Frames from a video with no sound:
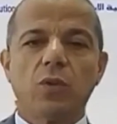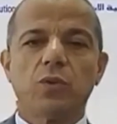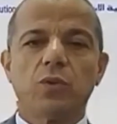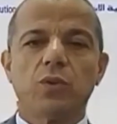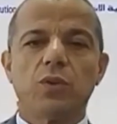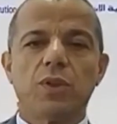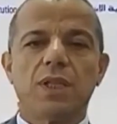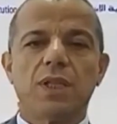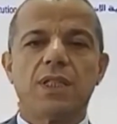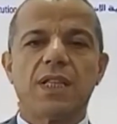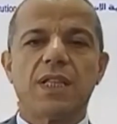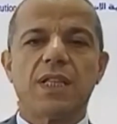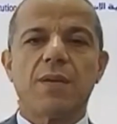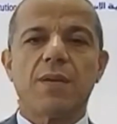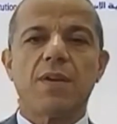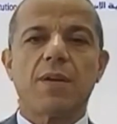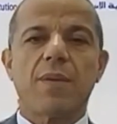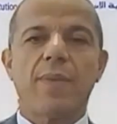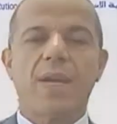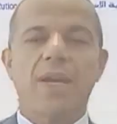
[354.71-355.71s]

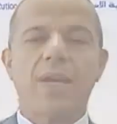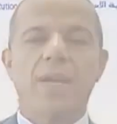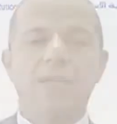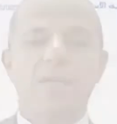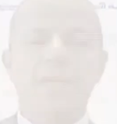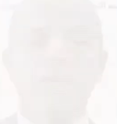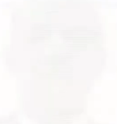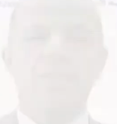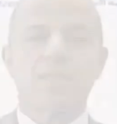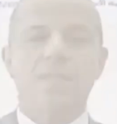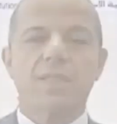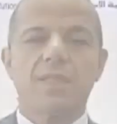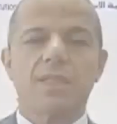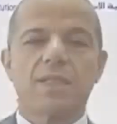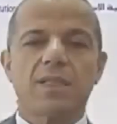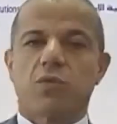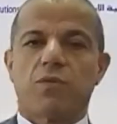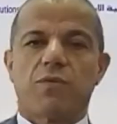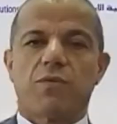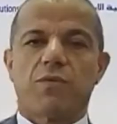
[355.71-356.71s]
Islamic banks
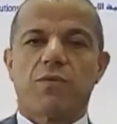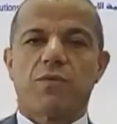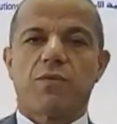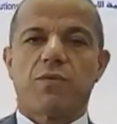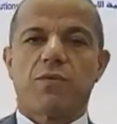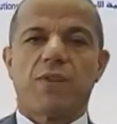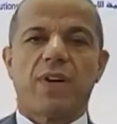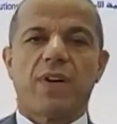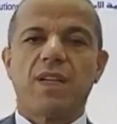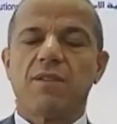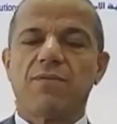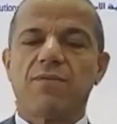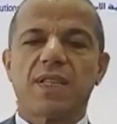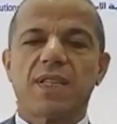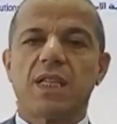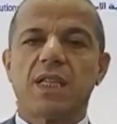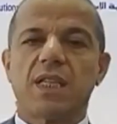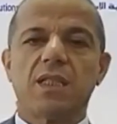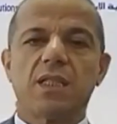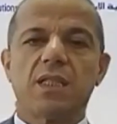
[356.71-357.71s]
providing
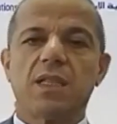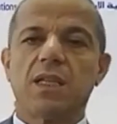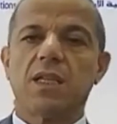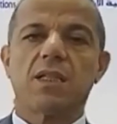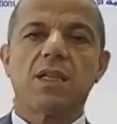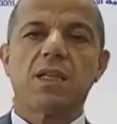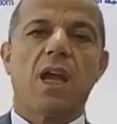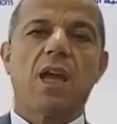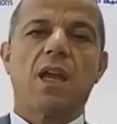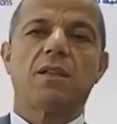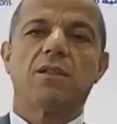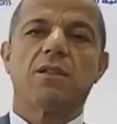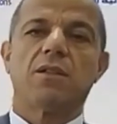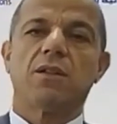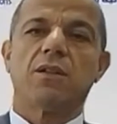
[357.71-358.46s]
facilities and